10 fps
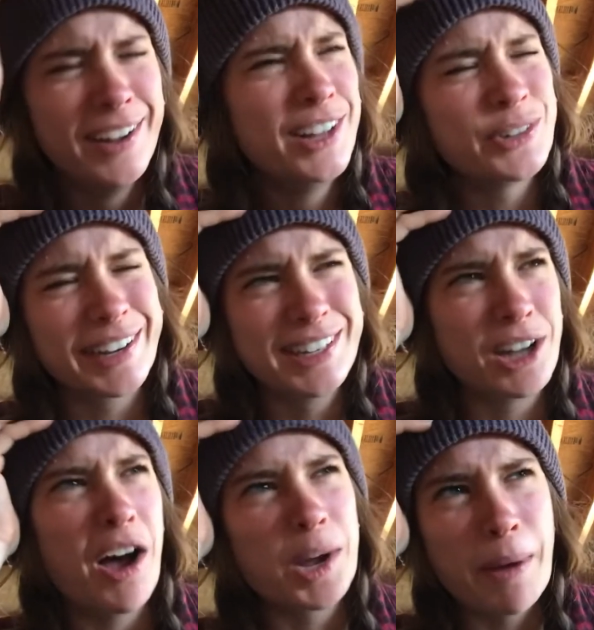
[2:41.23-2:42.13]
so I can
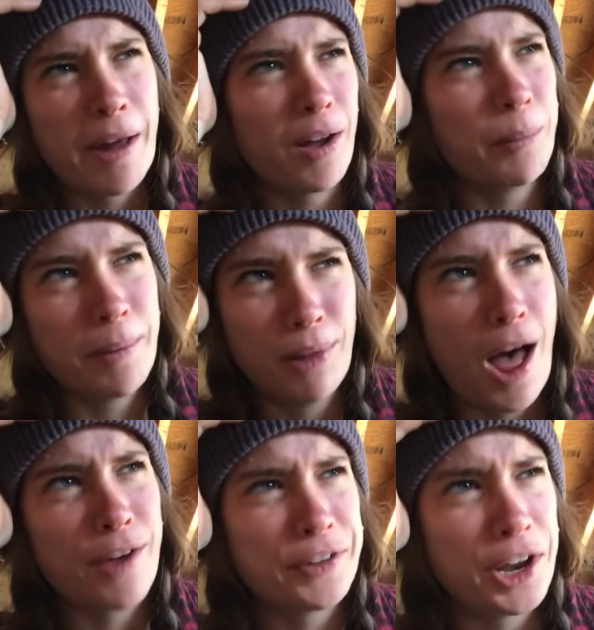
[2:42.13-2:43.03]
talk about it on my
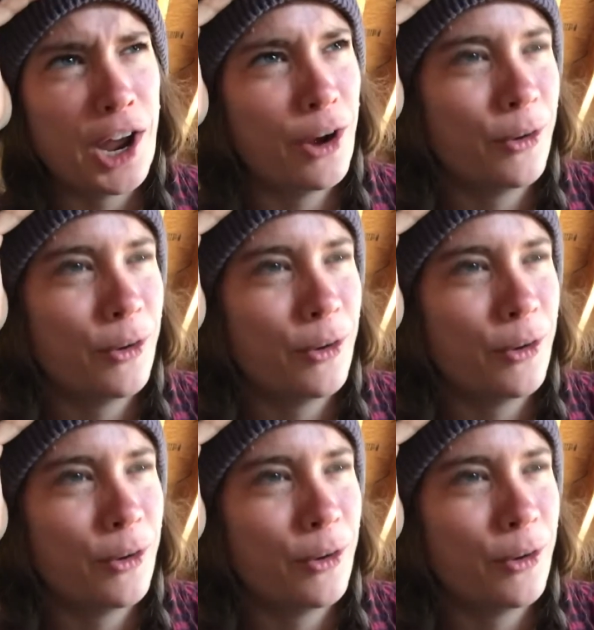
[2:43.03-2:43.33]
blog video.